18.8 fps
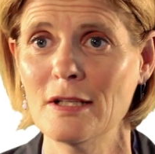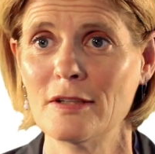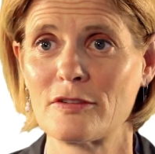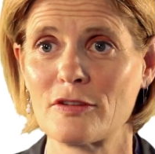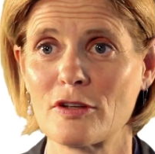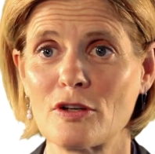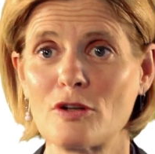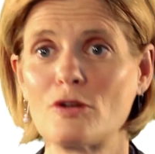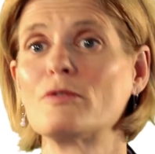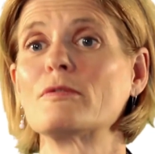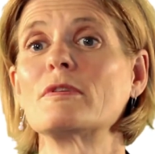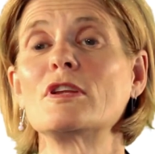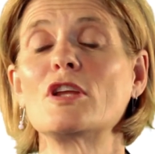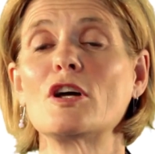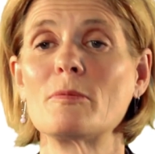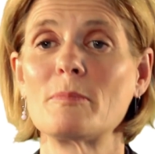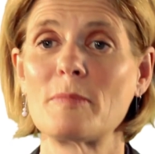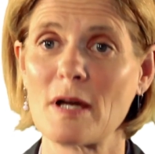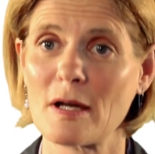So
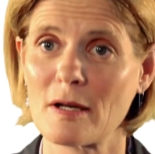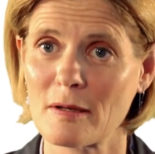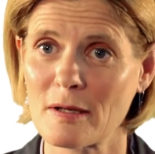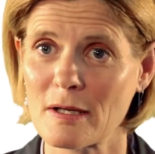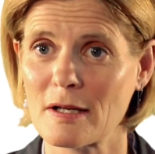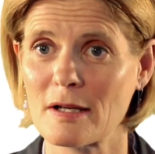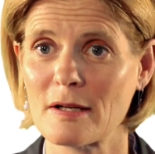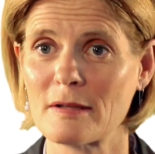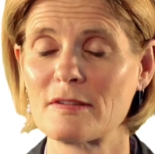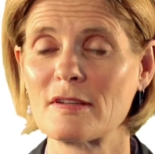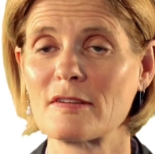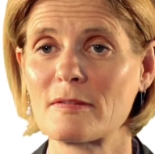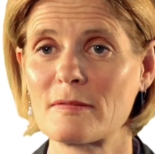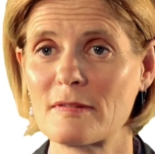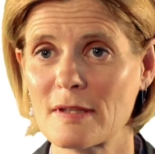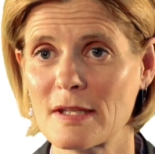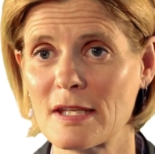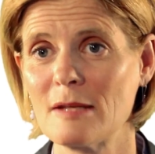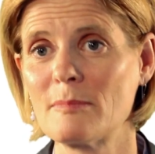
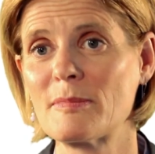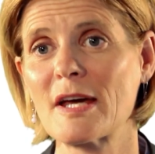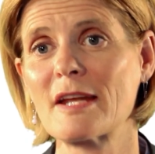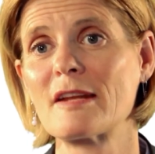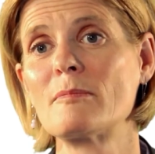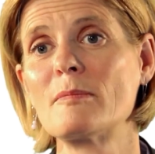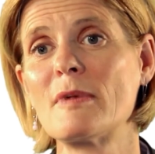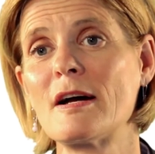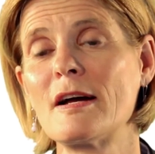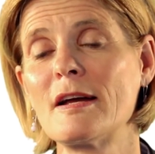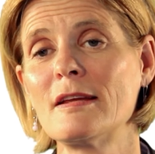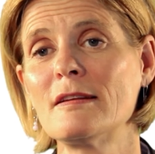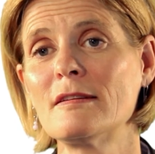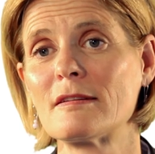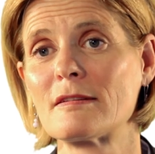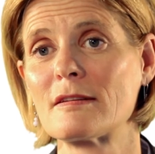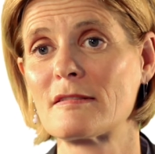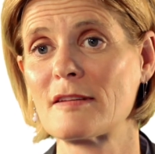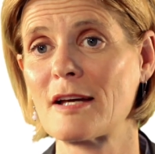just keep that in
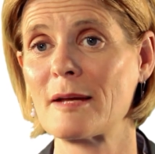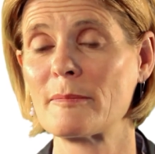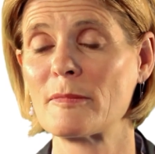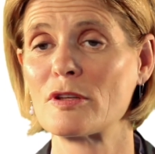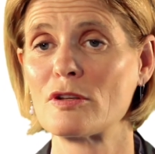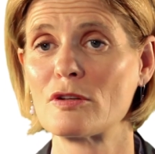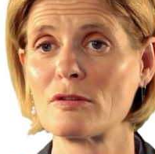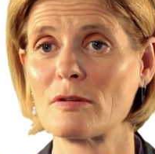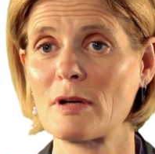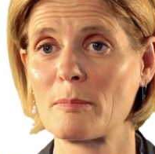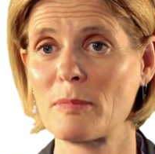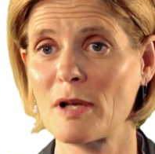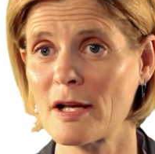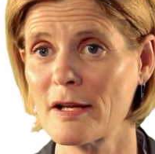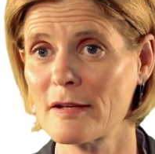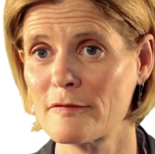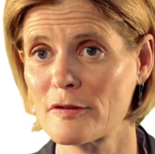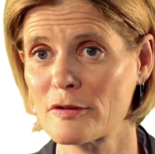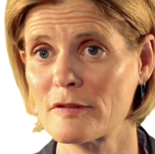mind at the time that you're
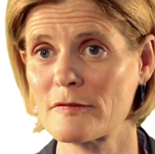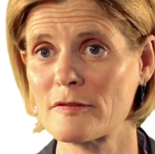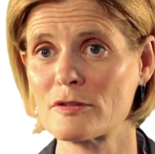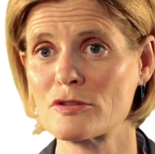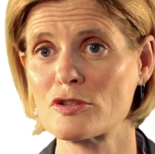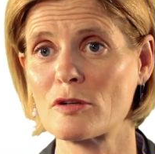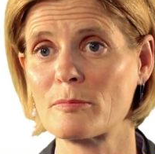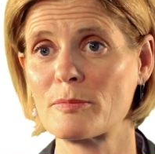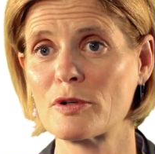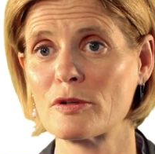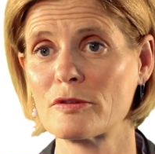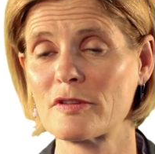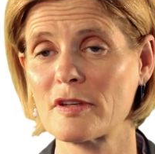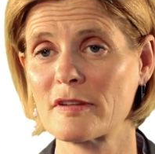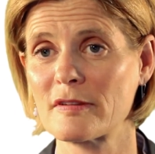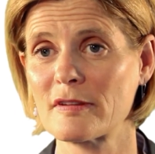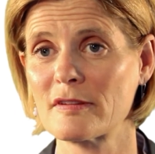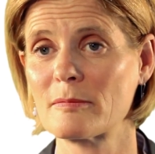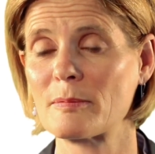applying for different job
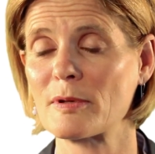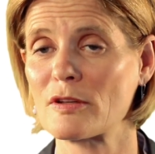processes,